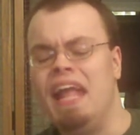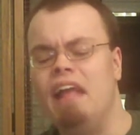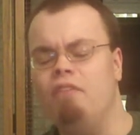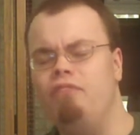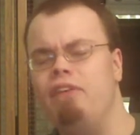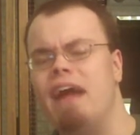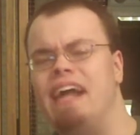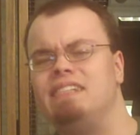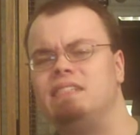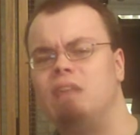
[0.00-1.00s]
If you
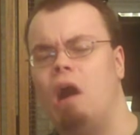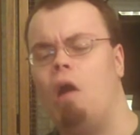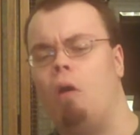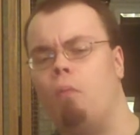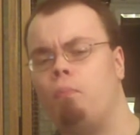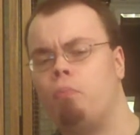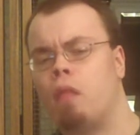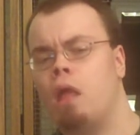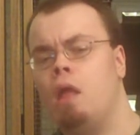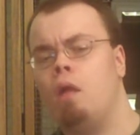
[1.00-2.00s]
guys saw
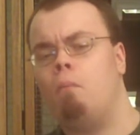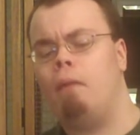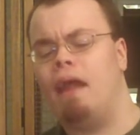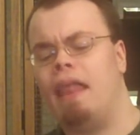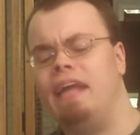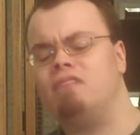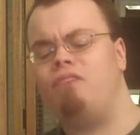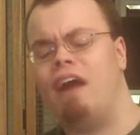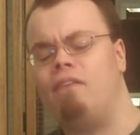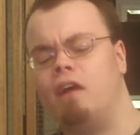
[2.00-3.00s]
my
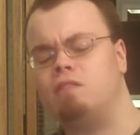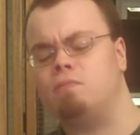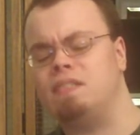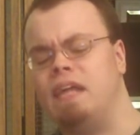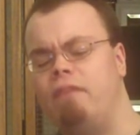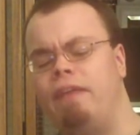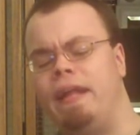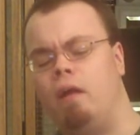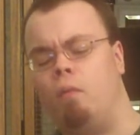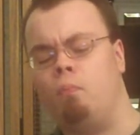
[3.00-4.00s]
latest 5 Awesome Stud
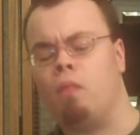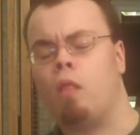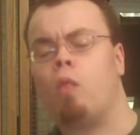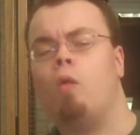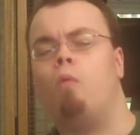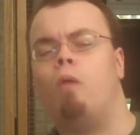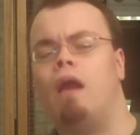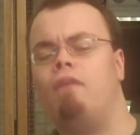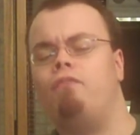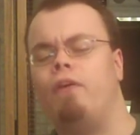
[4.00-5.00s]
video,
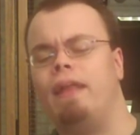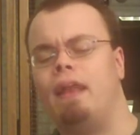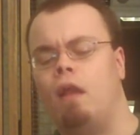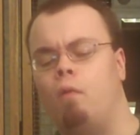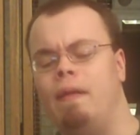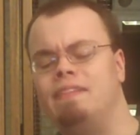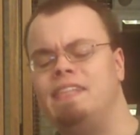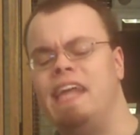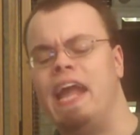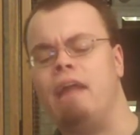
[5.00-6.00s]
where I filled in on
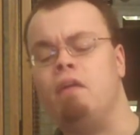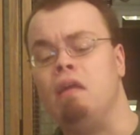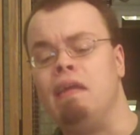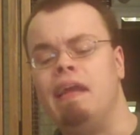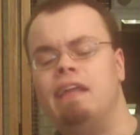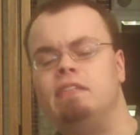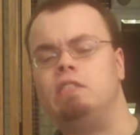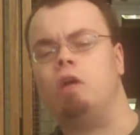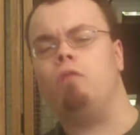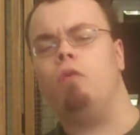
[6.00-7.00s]
Wednesday and
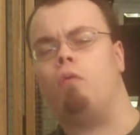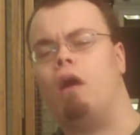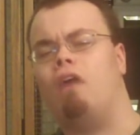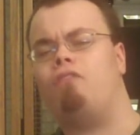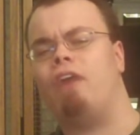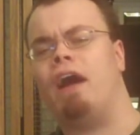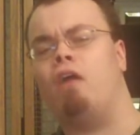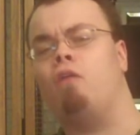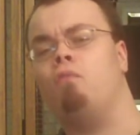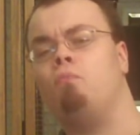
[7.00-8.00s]
showed the raw
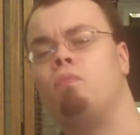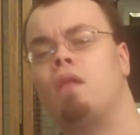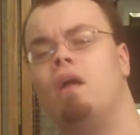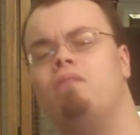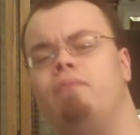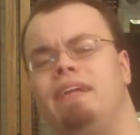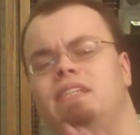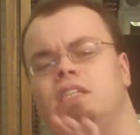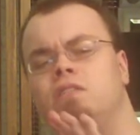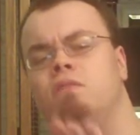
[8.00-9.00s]
file of me
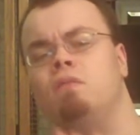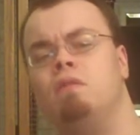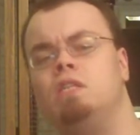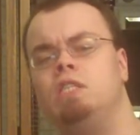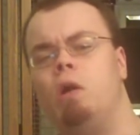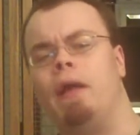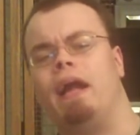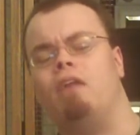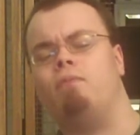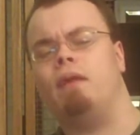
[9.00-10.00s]
just
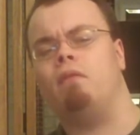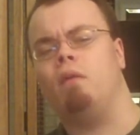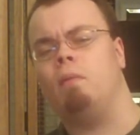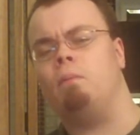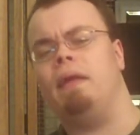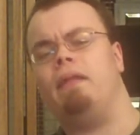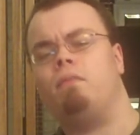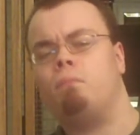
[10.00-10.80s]
showing off my room a bit.